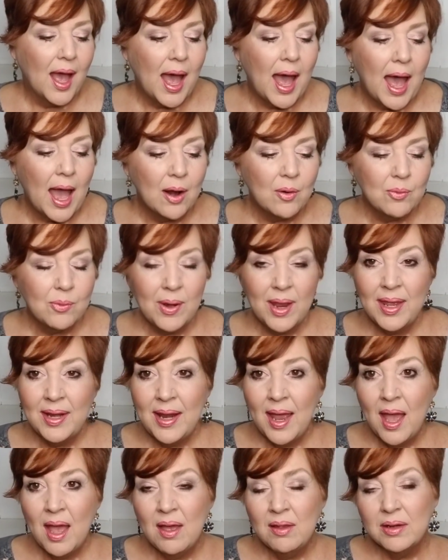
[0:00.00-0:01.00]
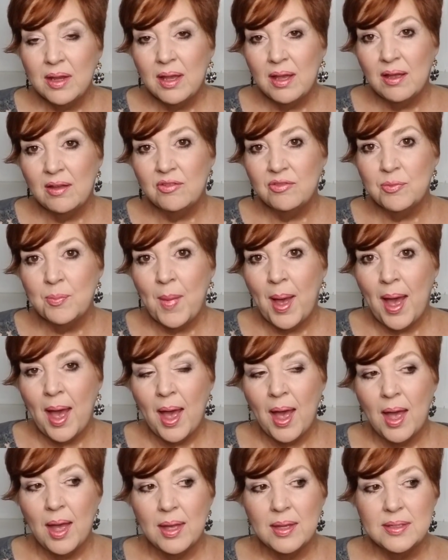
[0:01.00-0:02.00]
I ran out of
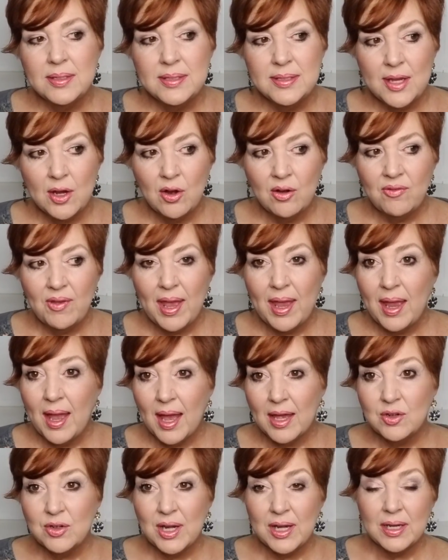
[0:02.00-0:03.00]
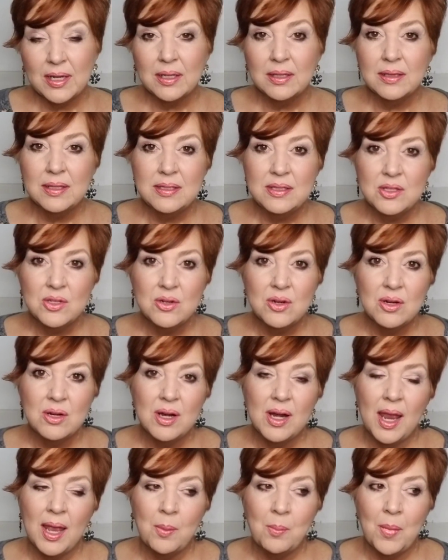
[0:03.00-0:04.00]
my CeraVe Hydrating Cleanser
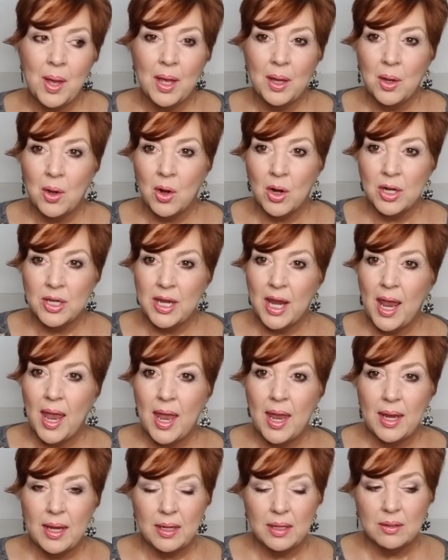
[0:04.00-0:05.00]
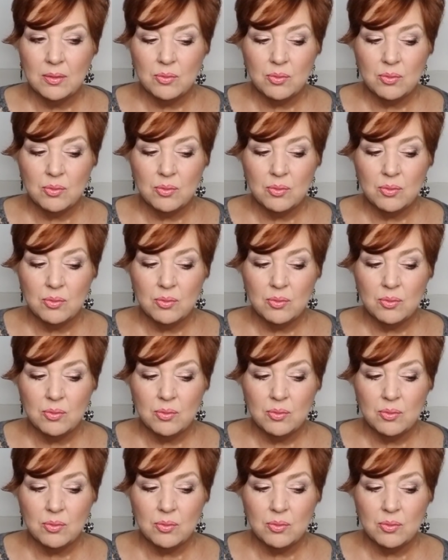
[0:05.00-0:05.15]
and my Garnier